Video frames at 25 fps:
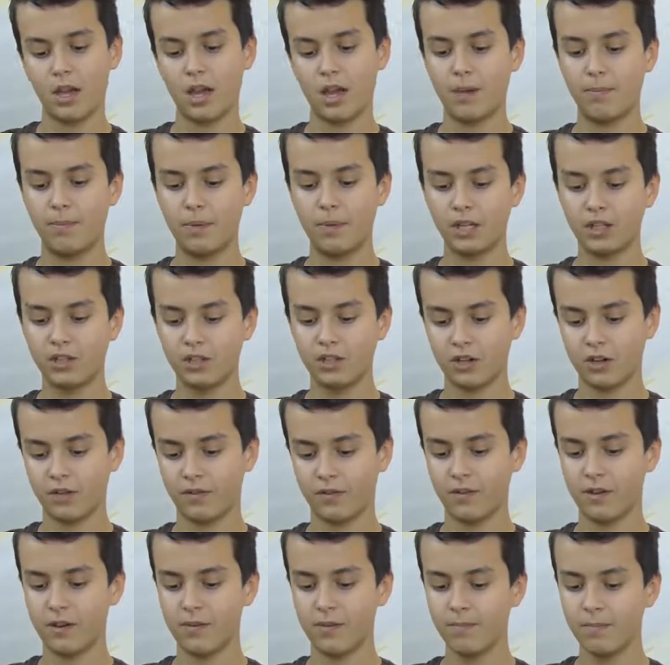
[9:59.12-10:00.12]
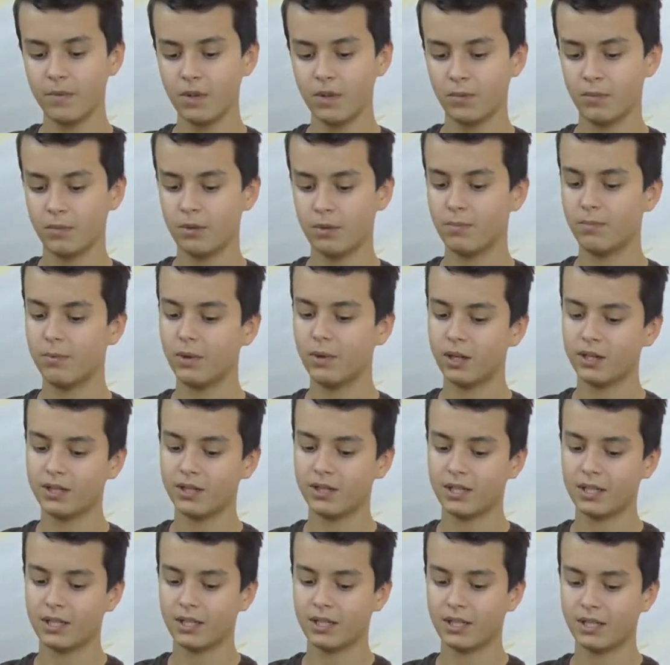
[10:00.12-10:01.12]
A picture of him, with blood
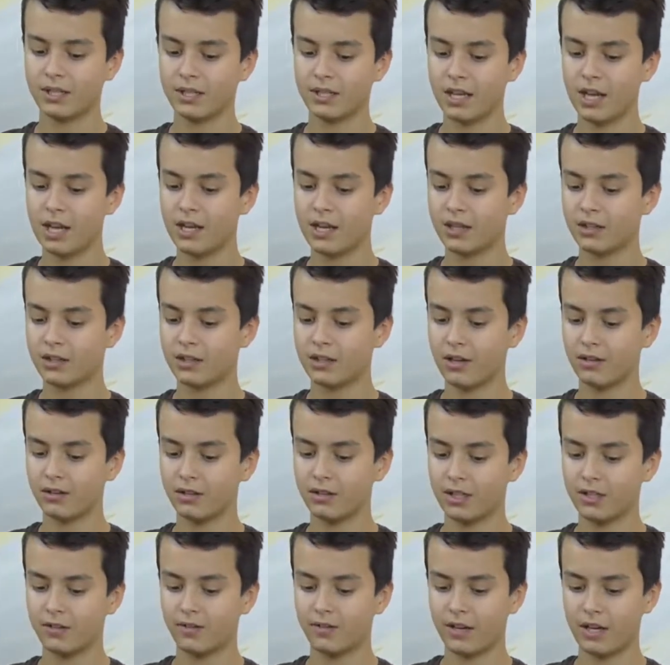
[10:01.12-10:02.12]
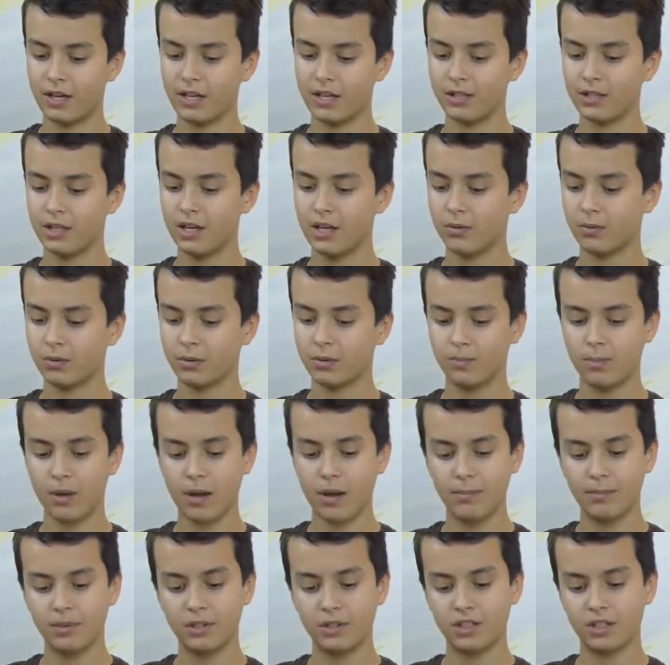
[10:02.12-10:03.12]
cascading down his face, was
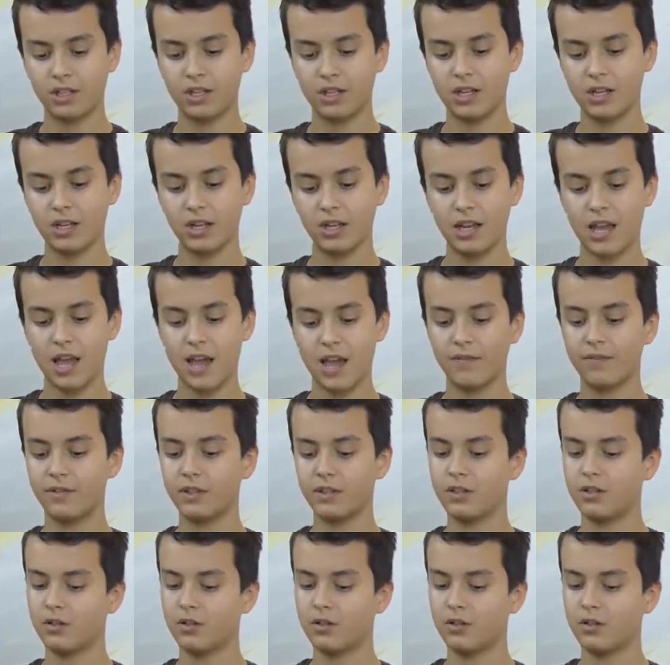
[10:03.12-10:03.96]
published in nearly every